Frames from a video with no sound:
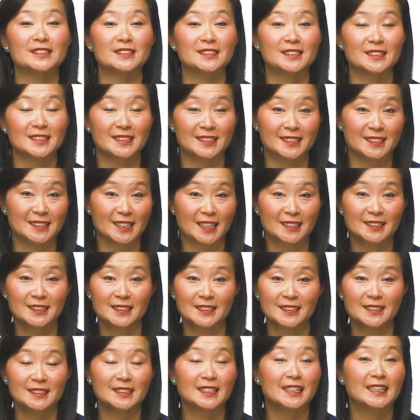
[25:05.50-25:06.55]
is
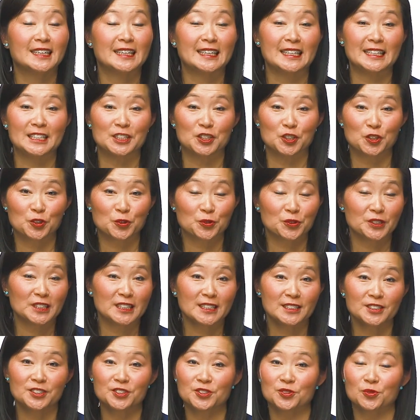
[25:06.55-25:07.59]
sudden,
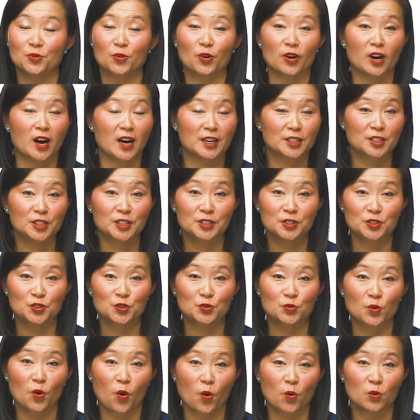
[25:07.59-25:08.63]
increased, or
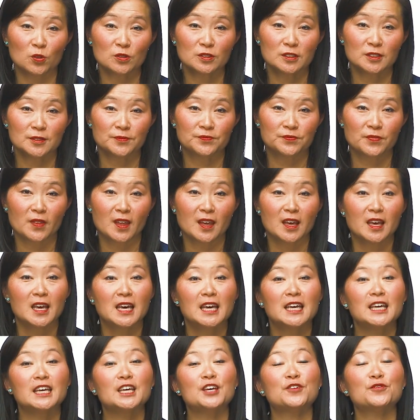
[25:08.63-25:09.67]
uncontrolled,
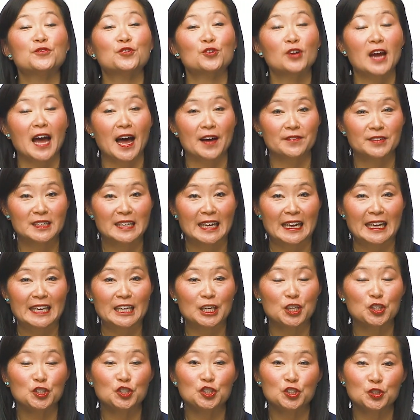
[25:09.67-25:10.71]
if you're having
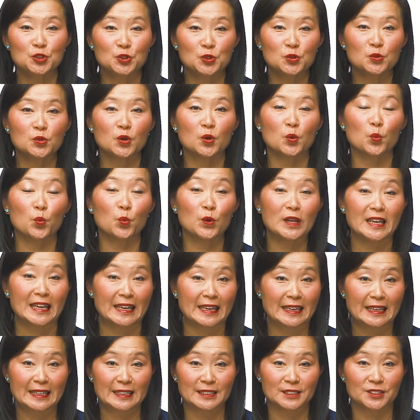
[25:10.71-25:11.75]
any new
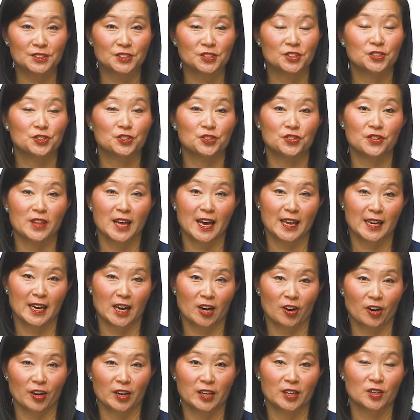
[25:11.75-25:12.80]
weakness to
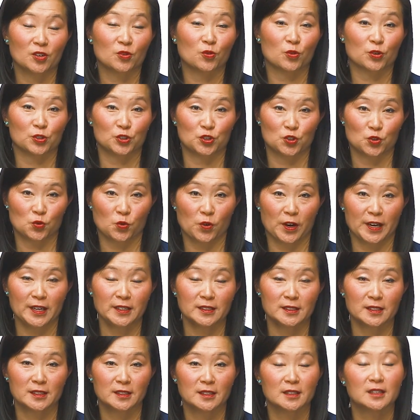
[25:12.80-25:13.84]
that area or
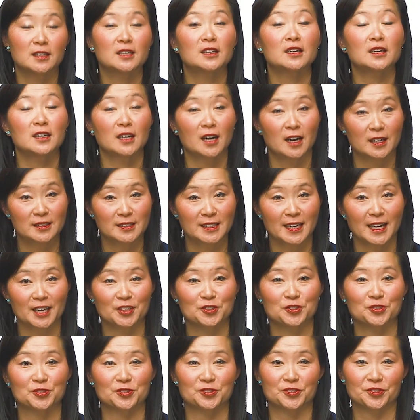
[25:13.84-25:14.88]
joint,
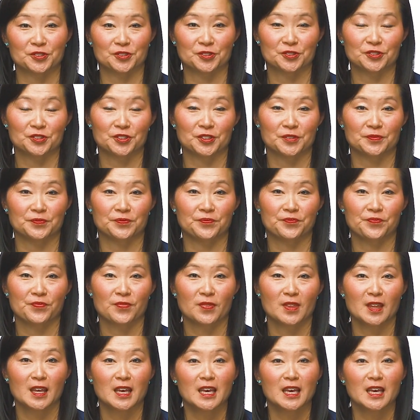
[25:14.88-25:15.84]
contact your surgeon.